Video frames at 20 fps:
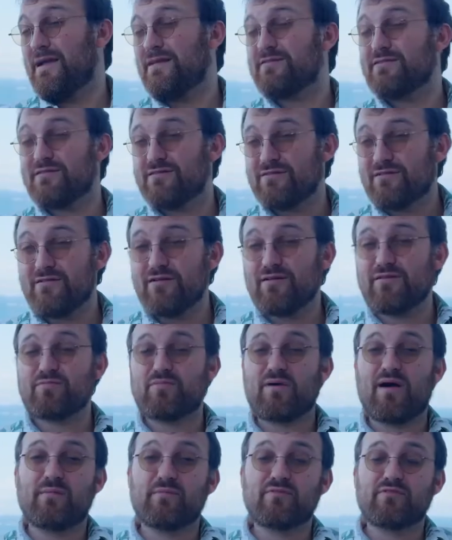That's a serious
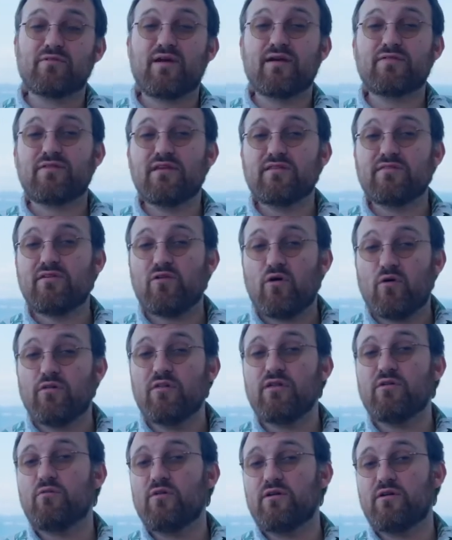problem. So I think the
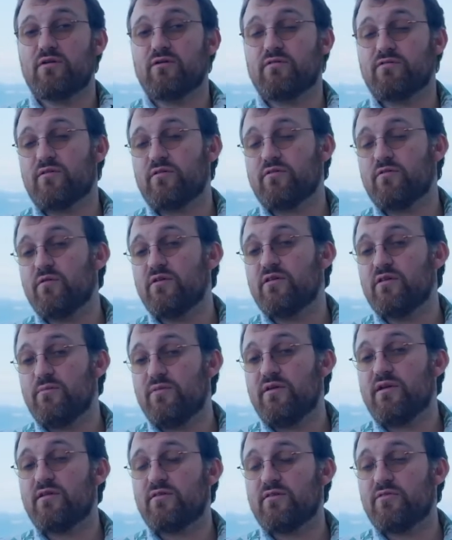only winners are going to
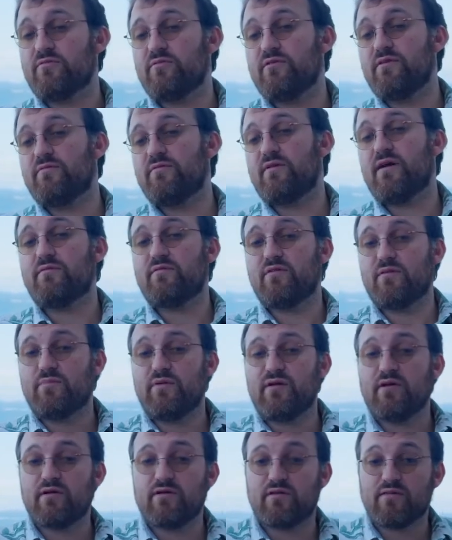be in the three to five year
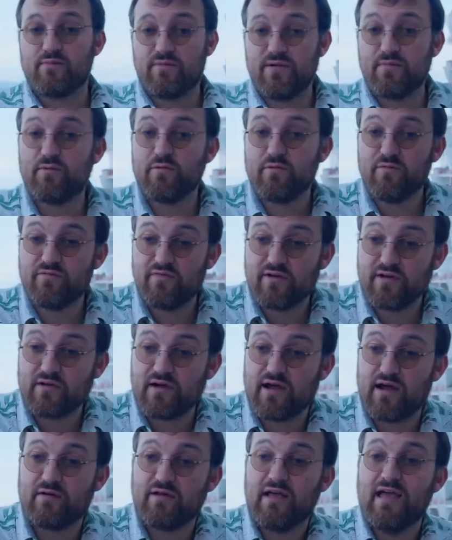period are the people who
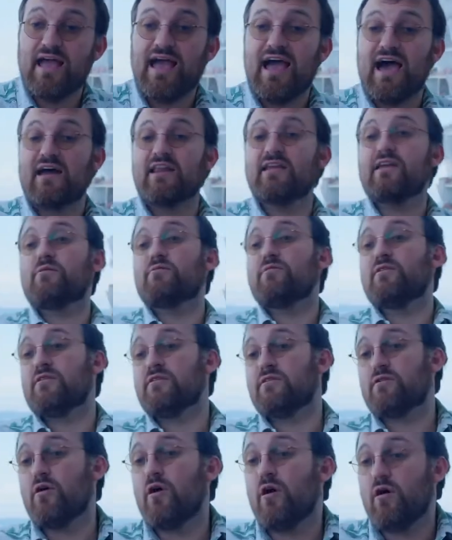figure out how to get rid
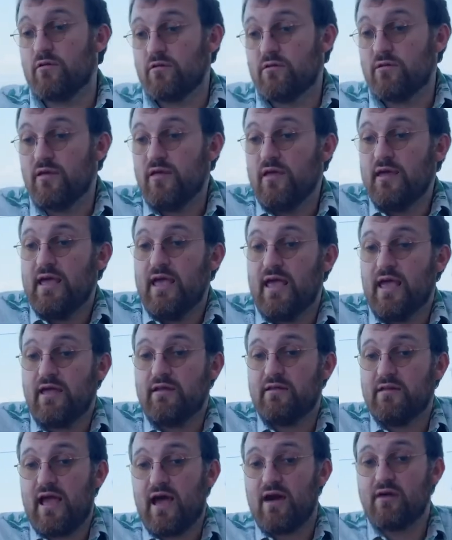of the cult
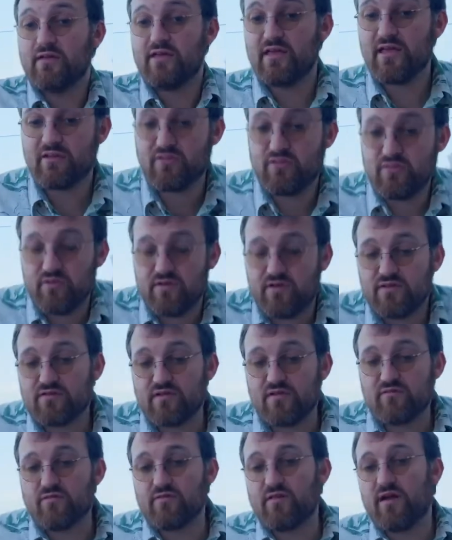and how to get to a
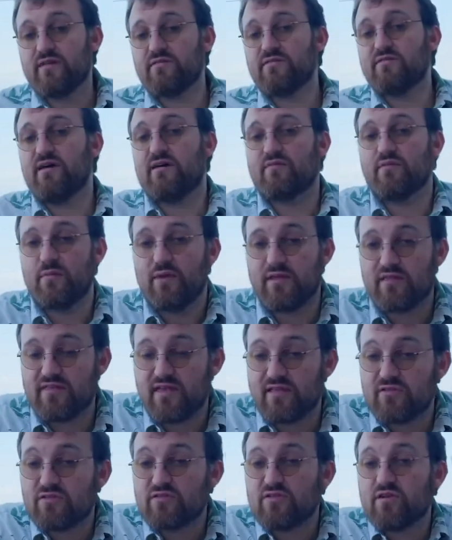decentralized government
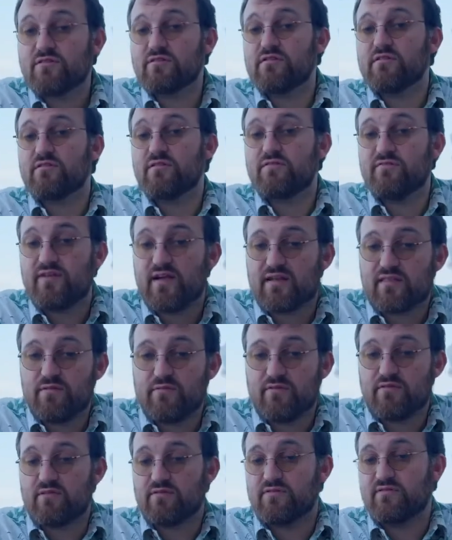that's just as
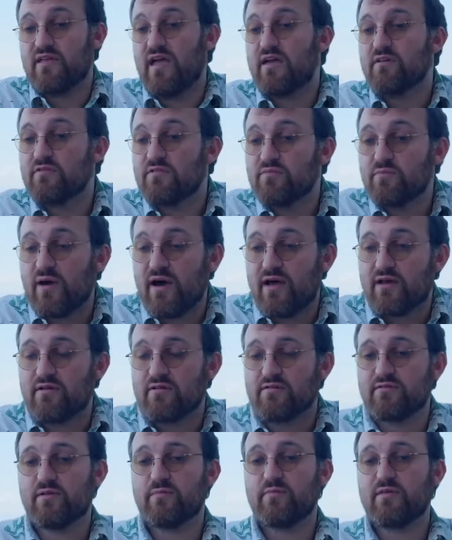effective as a standards body
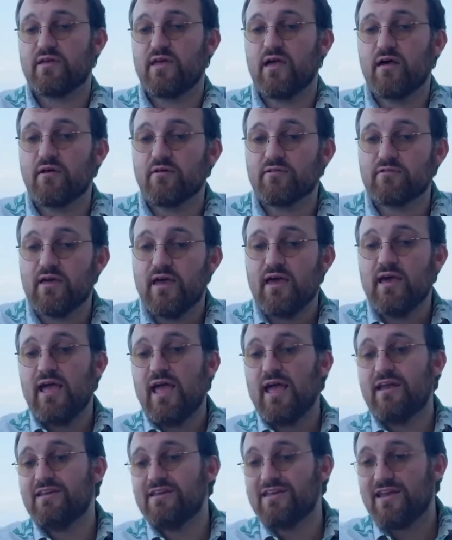or something else,
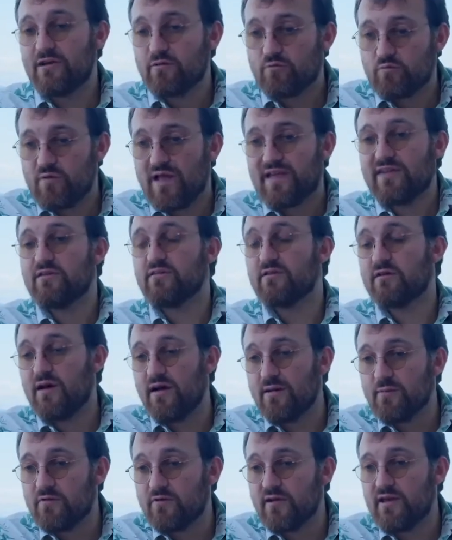and to get a regular
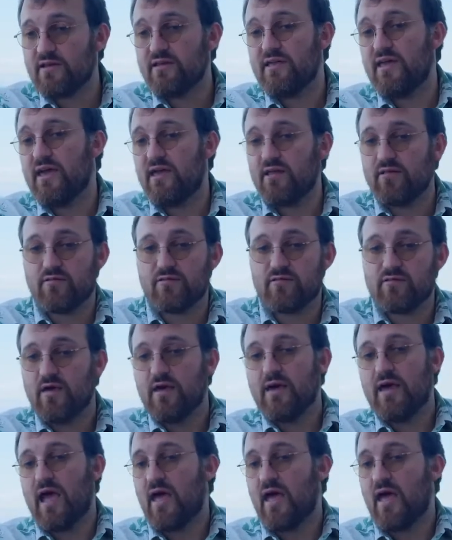upgrade cadence.